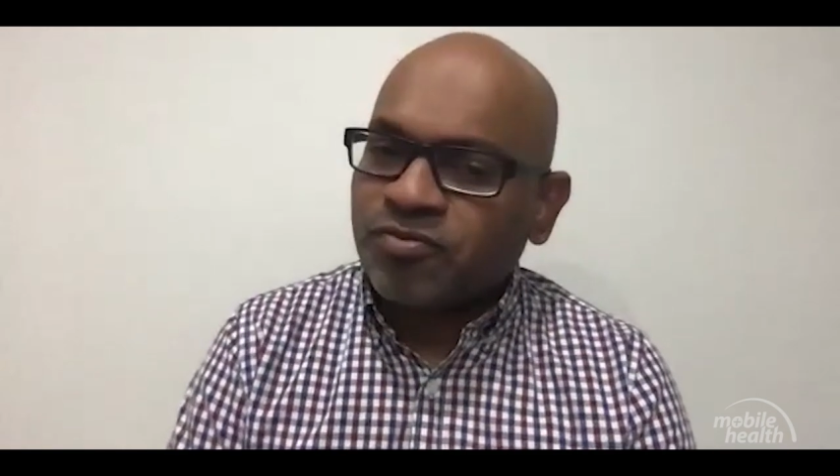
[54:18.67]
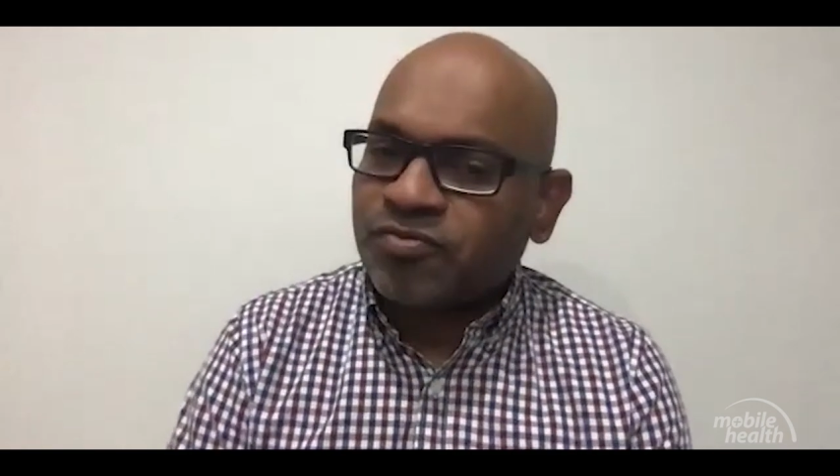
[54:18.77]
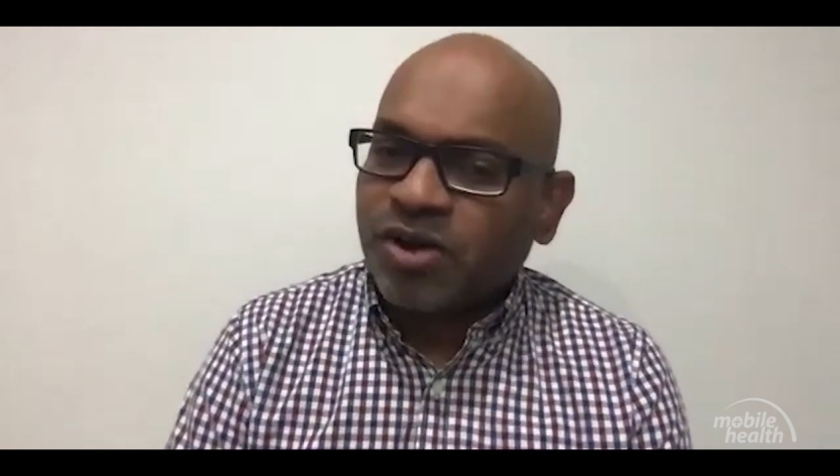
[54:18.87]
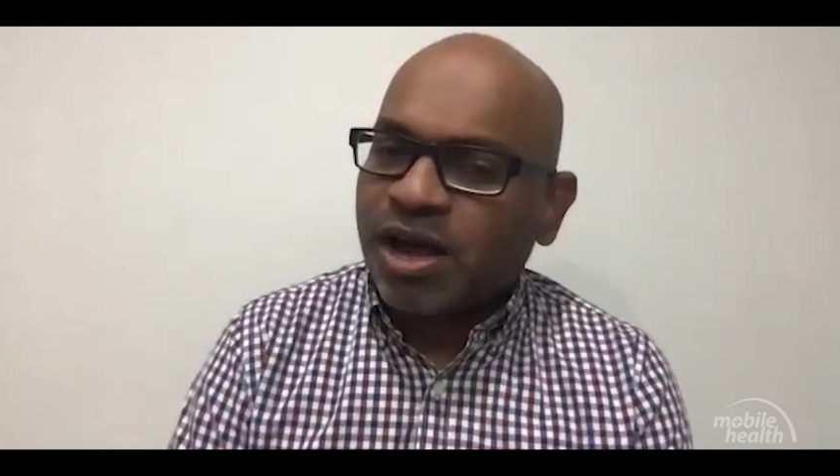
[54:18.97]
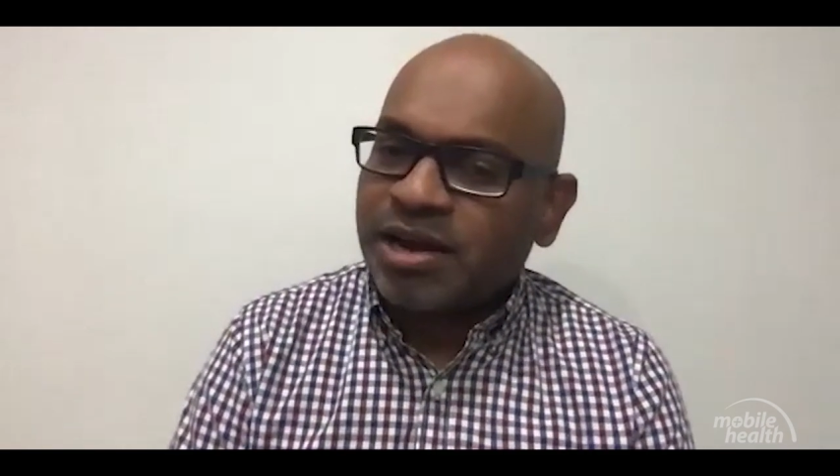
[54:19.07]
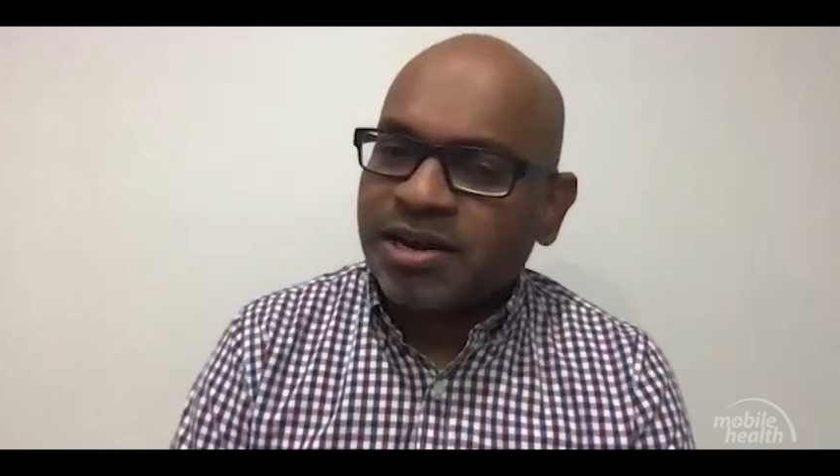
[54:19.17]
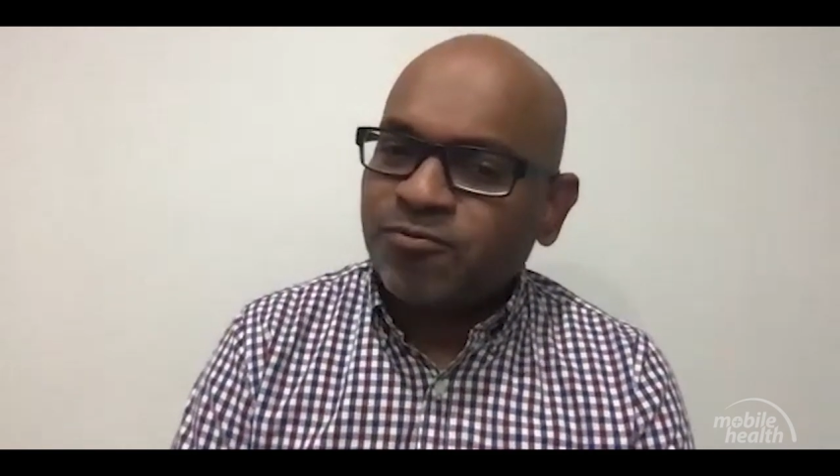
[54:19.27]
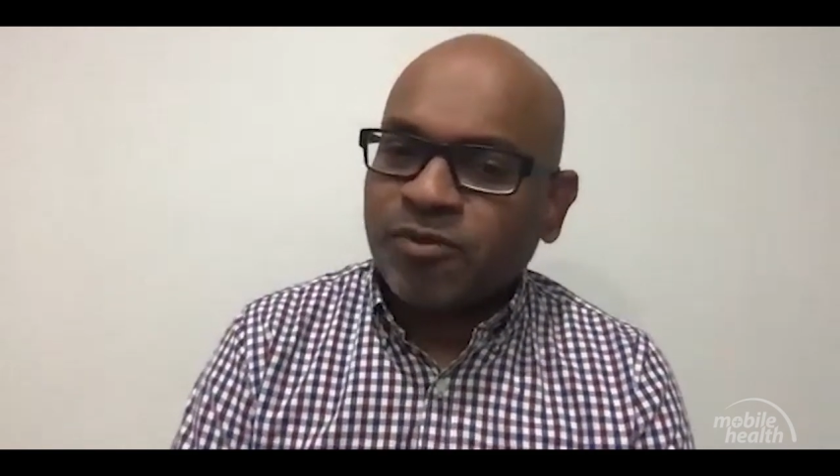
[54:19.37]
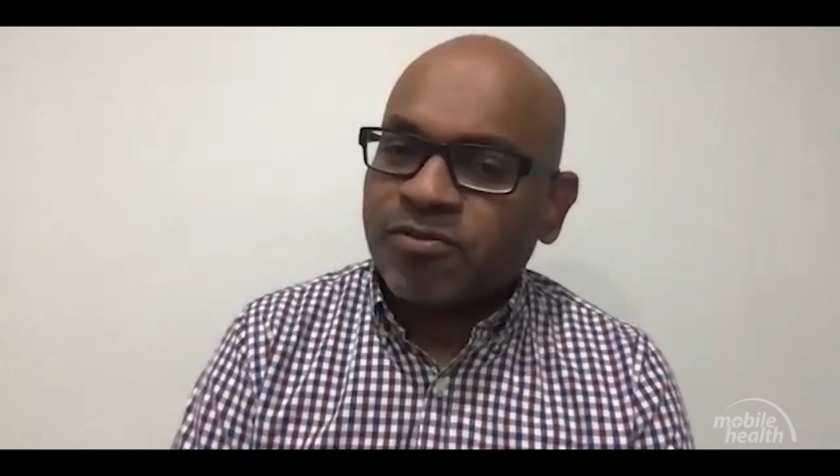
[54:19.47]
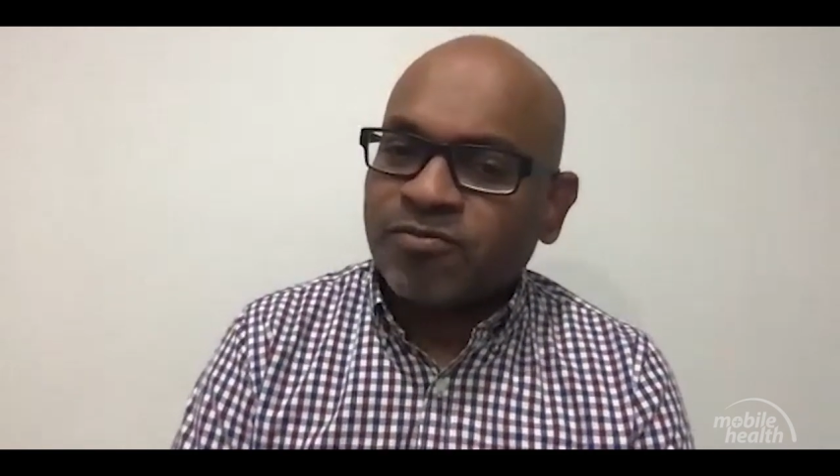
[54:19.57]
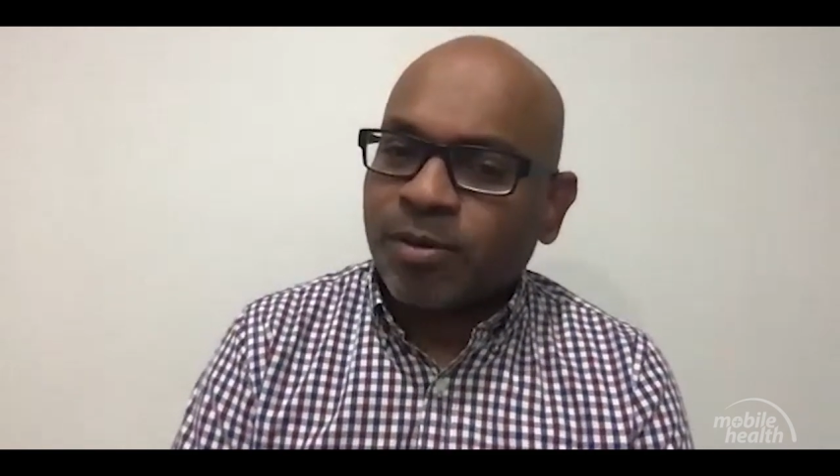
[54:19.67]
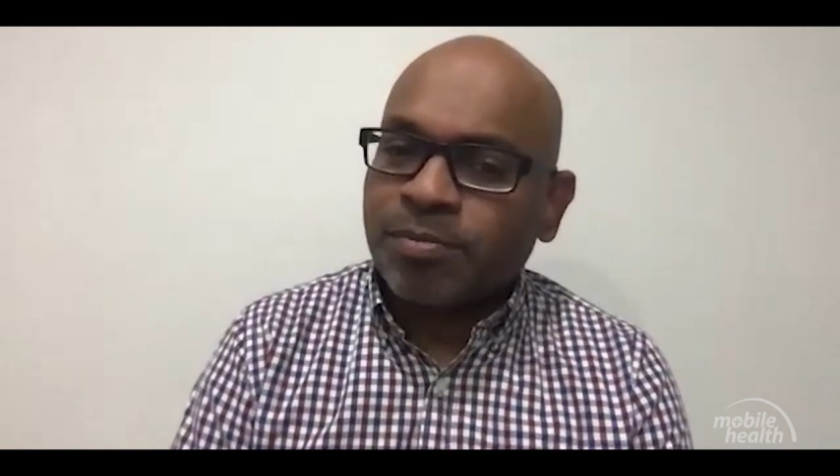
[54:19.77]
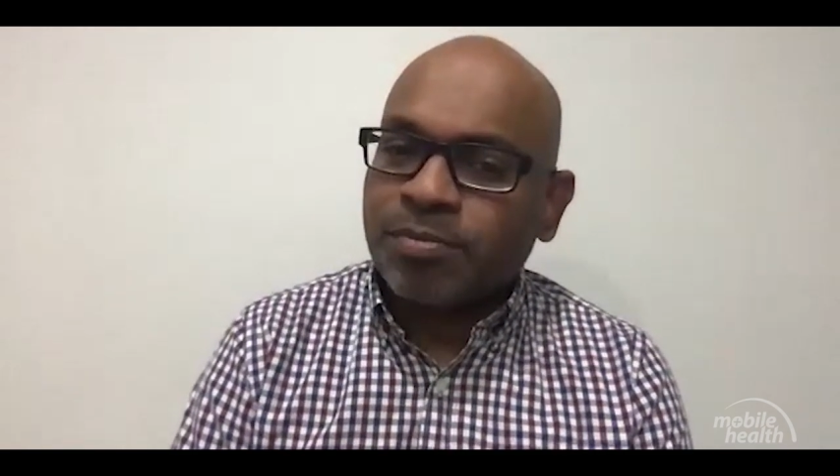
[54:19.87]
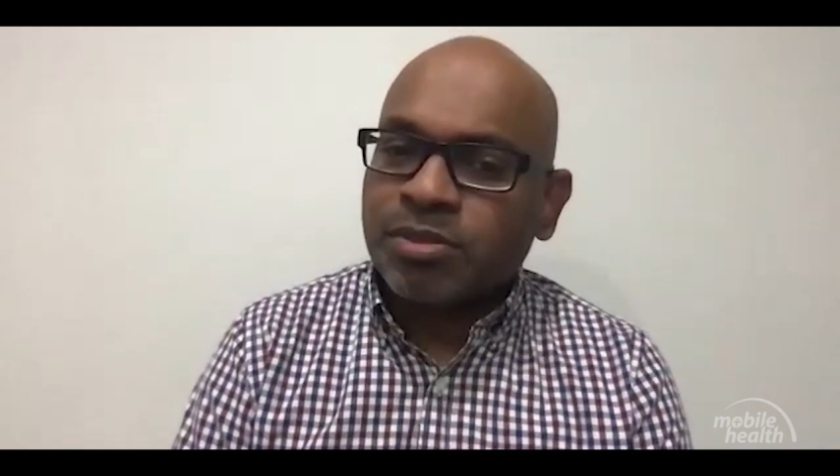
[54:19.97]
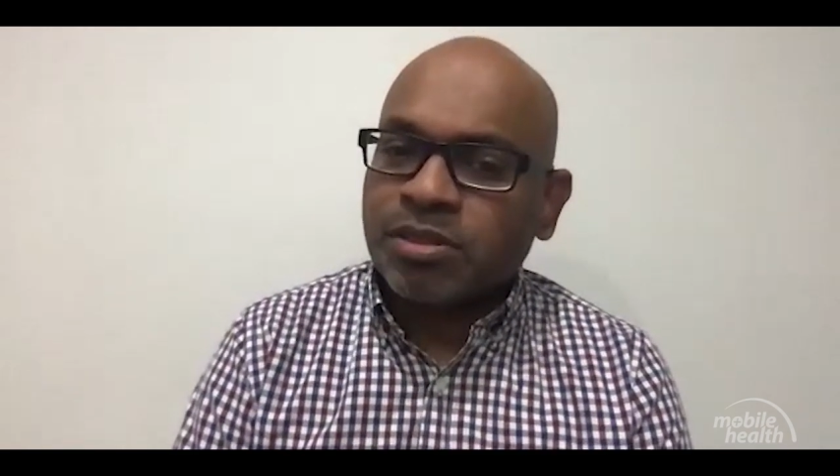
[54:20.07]
far different
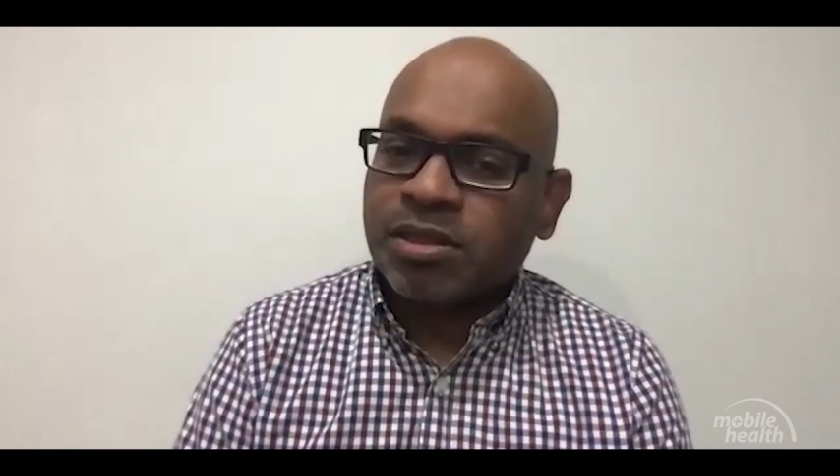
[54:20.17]
from